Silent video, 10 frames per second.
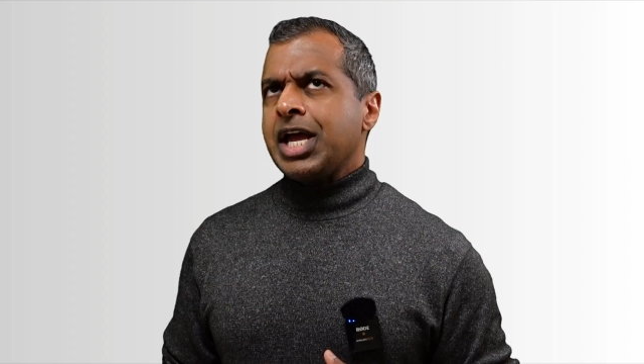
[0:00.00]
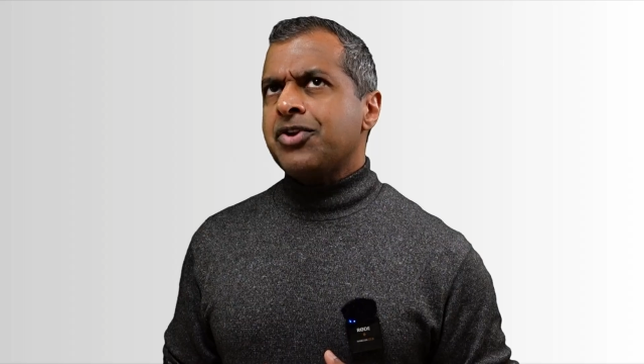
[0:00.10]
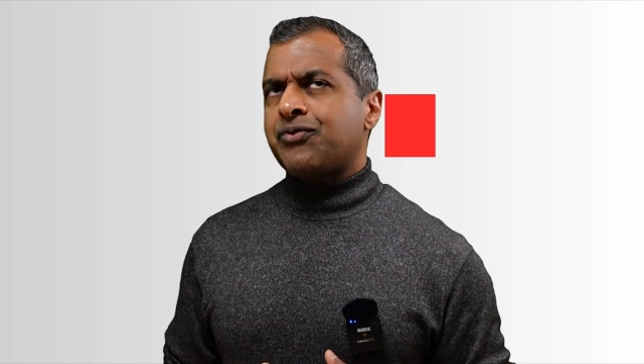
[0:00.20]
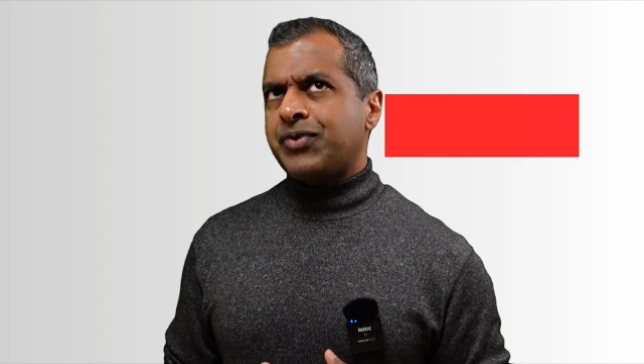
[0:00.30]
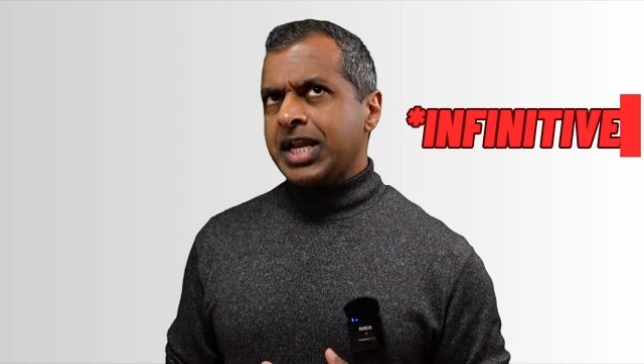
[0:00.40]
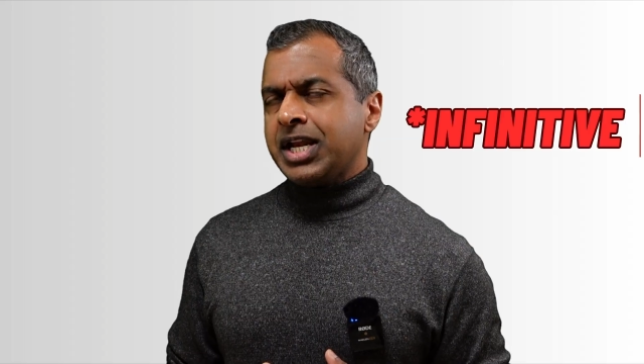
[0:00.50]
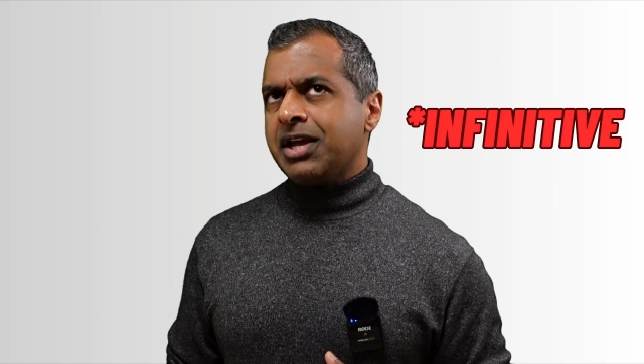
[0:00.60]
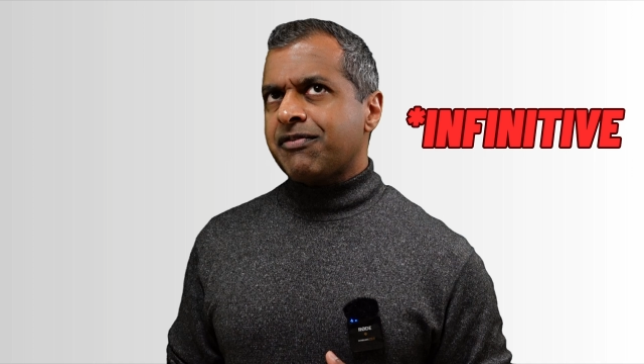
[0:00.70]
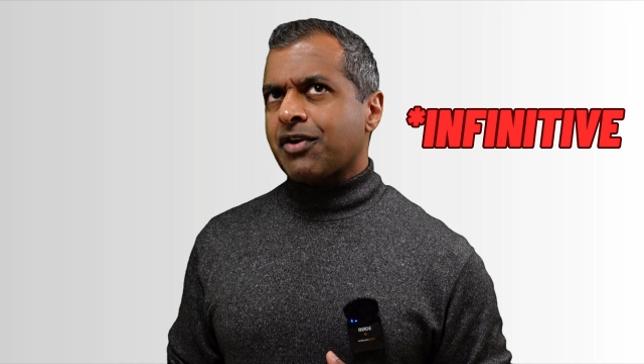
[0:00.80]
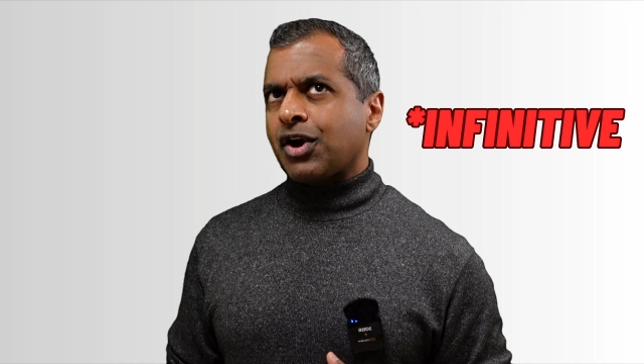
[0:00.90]

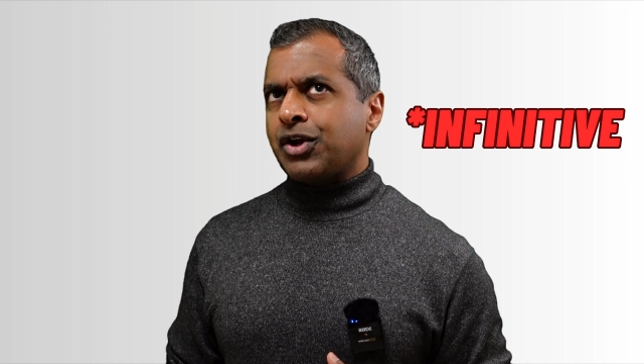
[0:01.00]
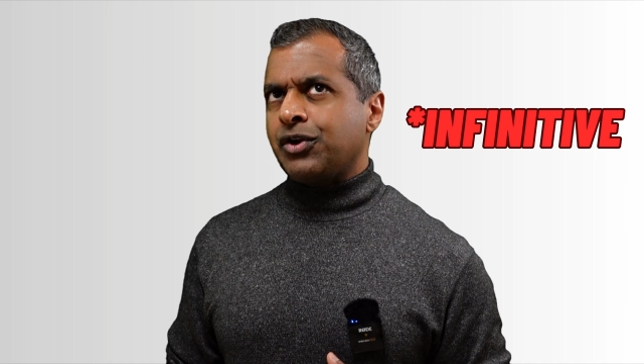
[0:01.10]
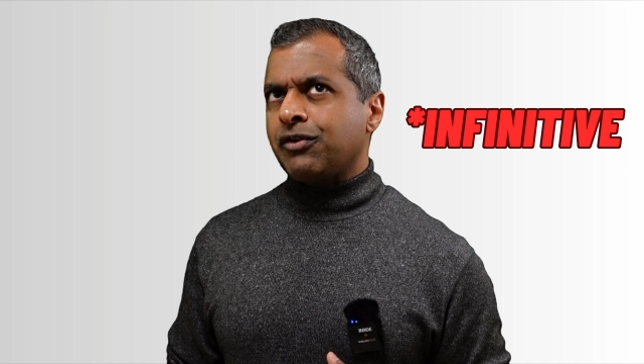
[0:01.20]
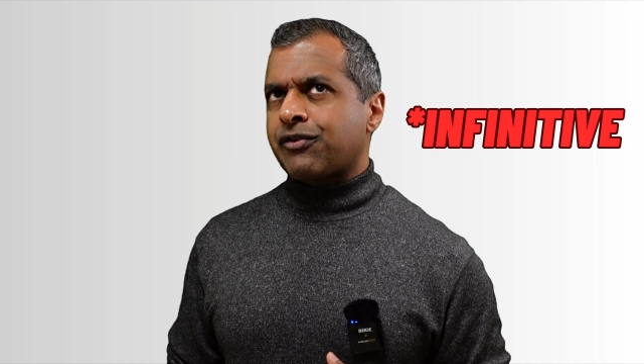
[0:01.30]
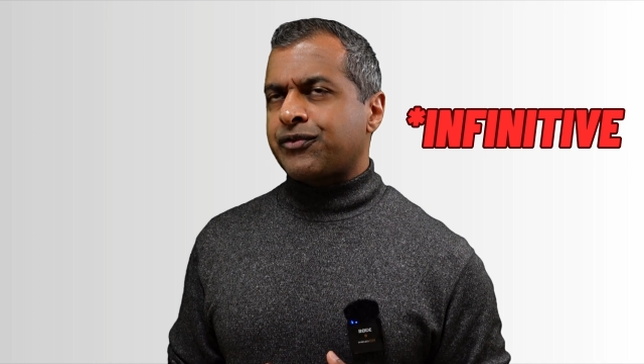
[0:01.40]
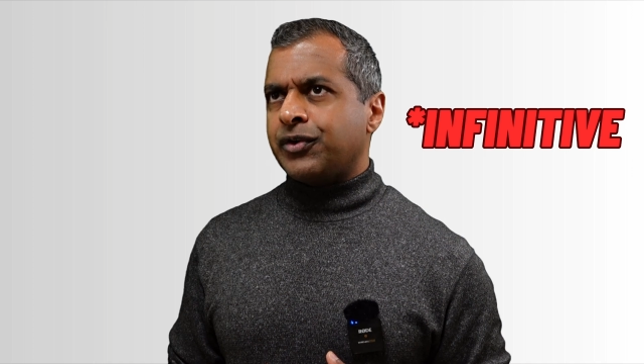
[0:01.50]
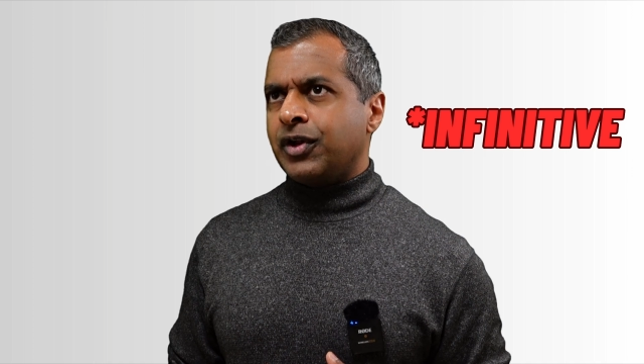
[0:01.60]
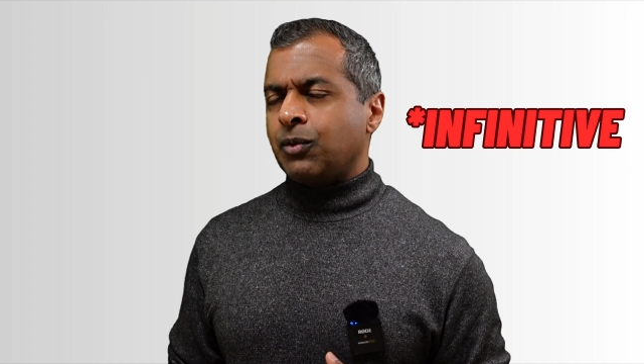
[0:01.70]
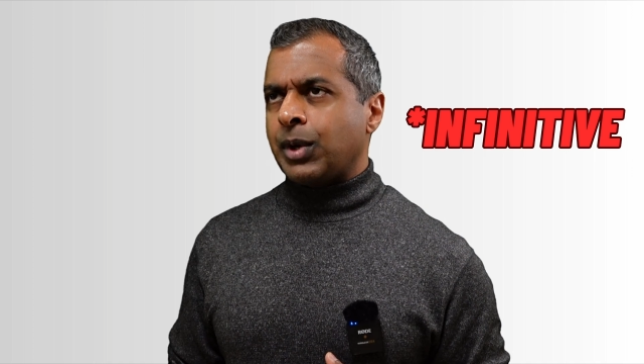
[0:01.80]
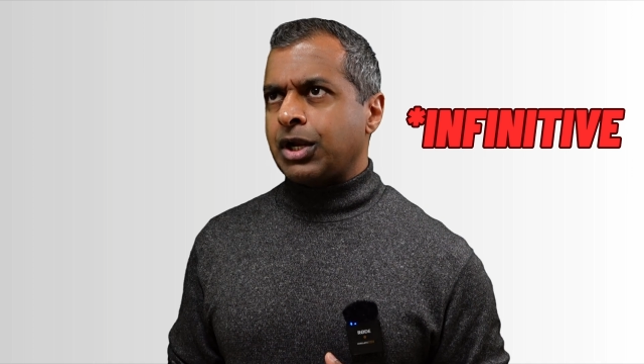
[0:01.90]
infinitives are
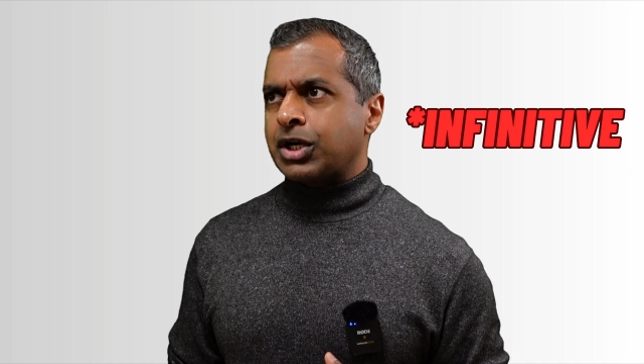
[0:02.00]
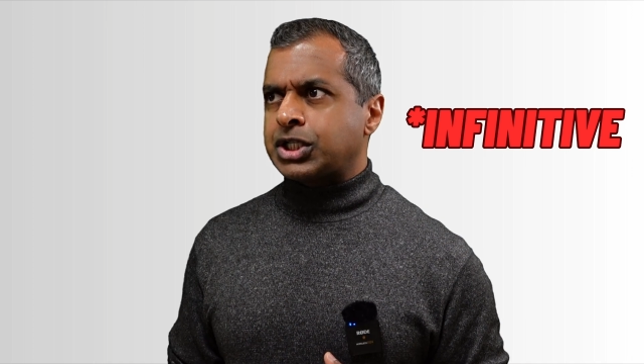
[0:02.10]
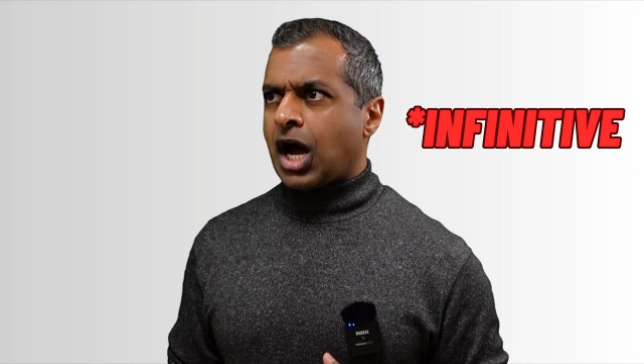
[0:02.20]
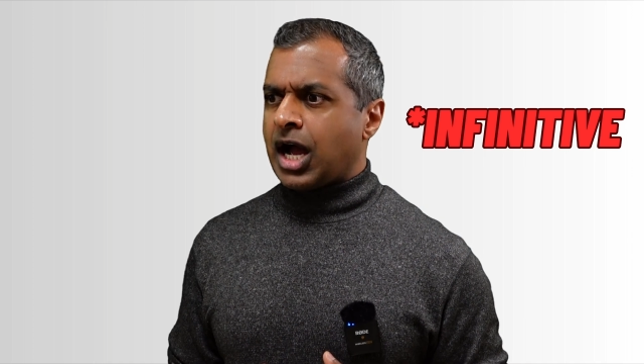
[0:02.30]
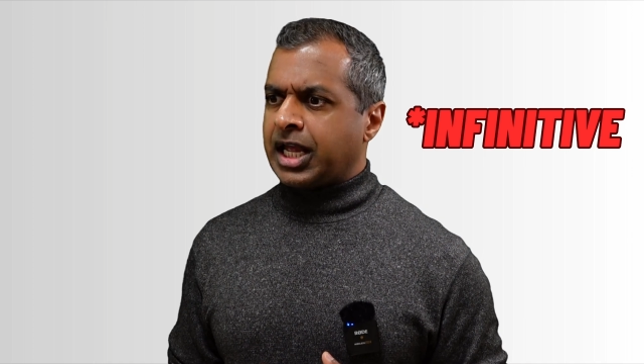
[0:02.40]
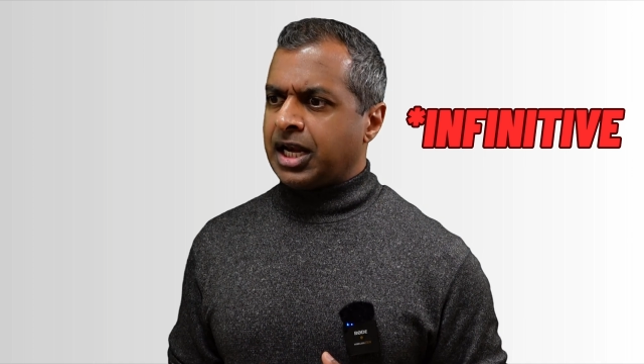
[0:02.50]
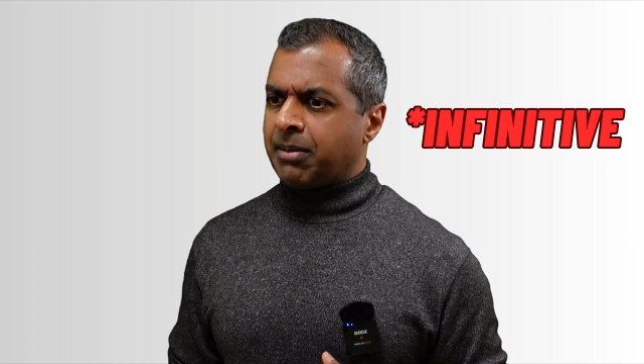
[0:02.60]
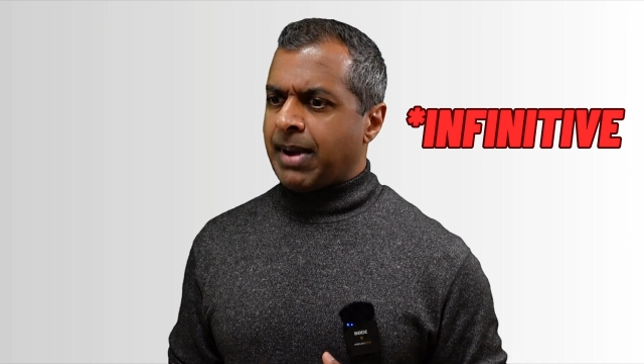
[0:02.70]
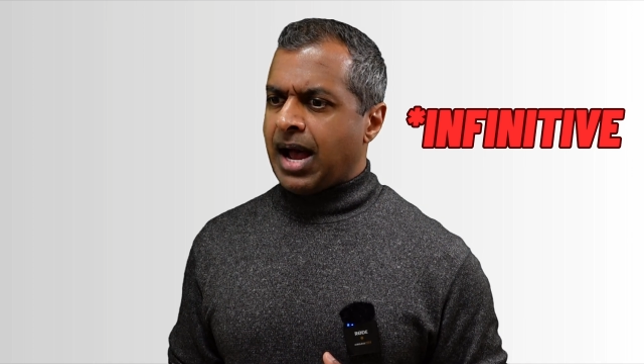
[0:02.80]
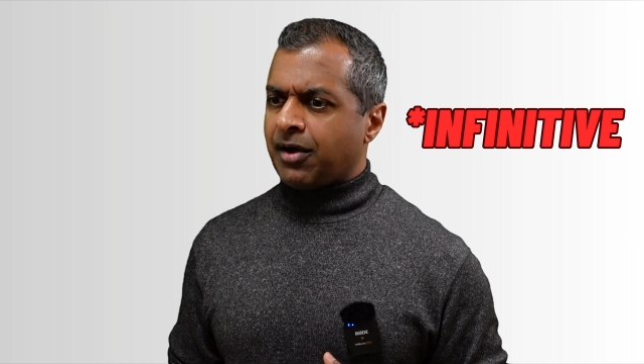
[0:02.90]
useful when you're talking
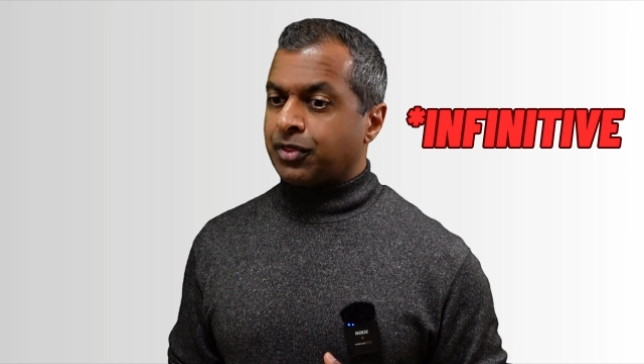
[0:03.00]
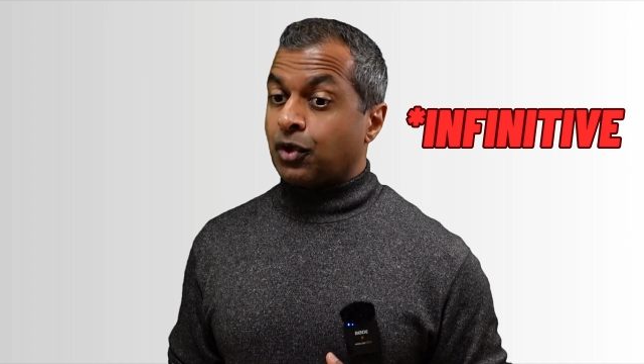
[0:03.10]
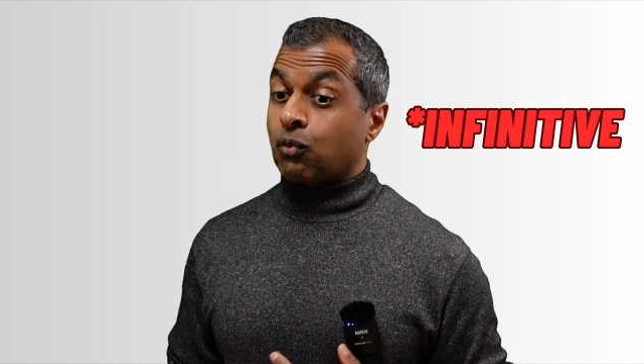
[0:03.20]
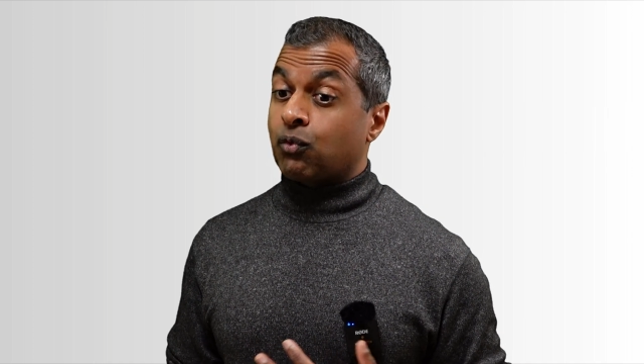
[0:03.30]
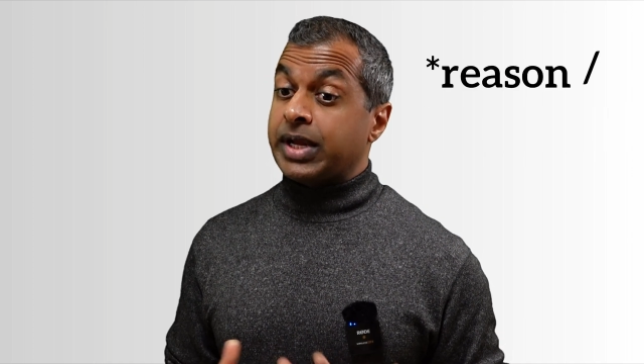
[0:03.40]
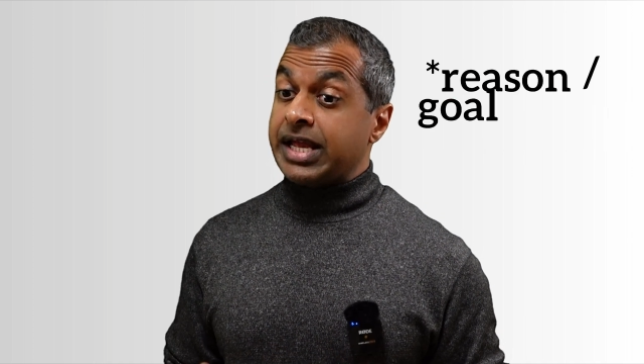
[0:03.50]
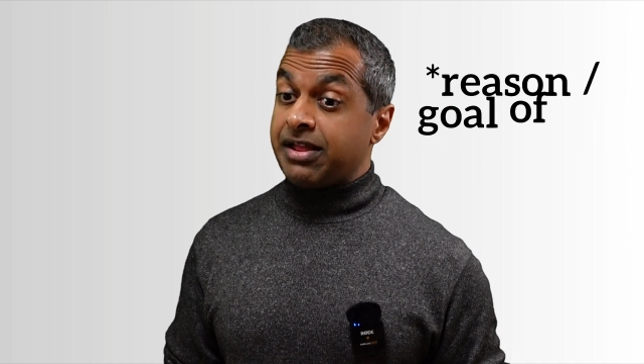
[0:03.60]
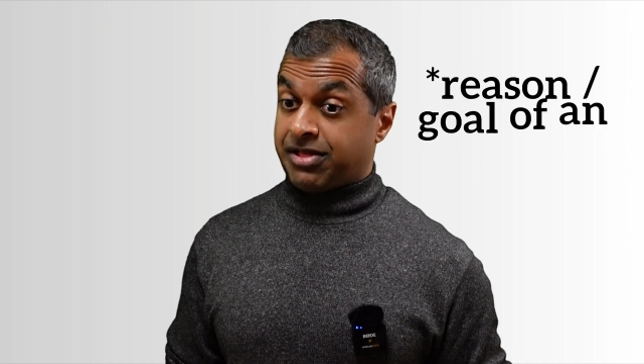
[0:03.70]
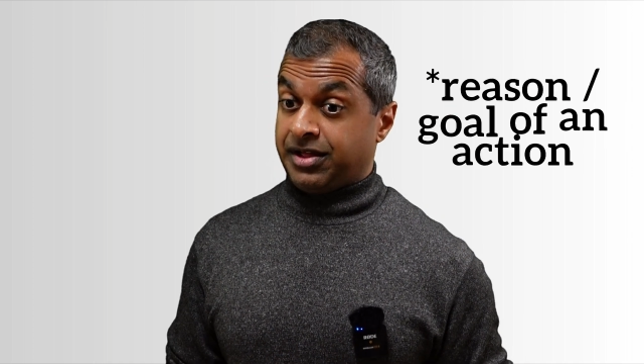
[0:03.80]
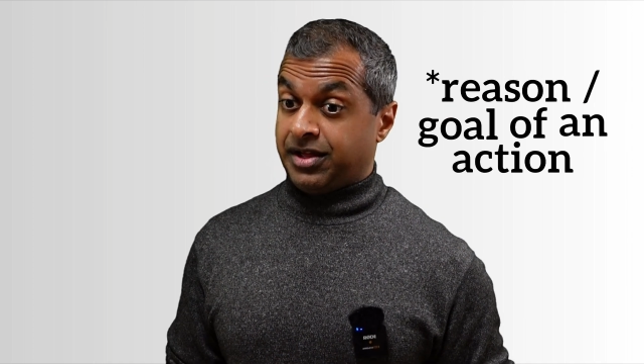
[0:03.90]
about the
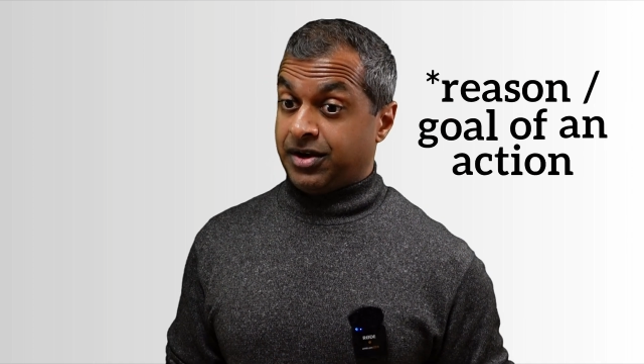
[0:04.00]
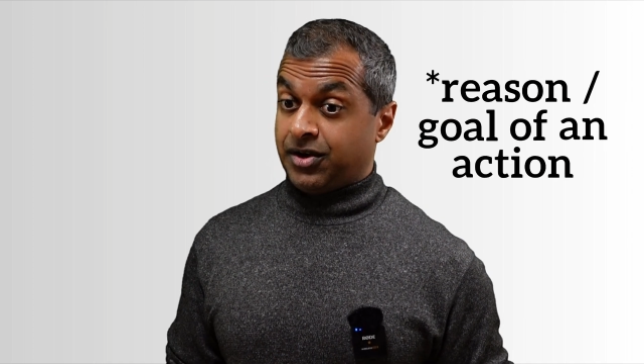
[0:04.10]
reason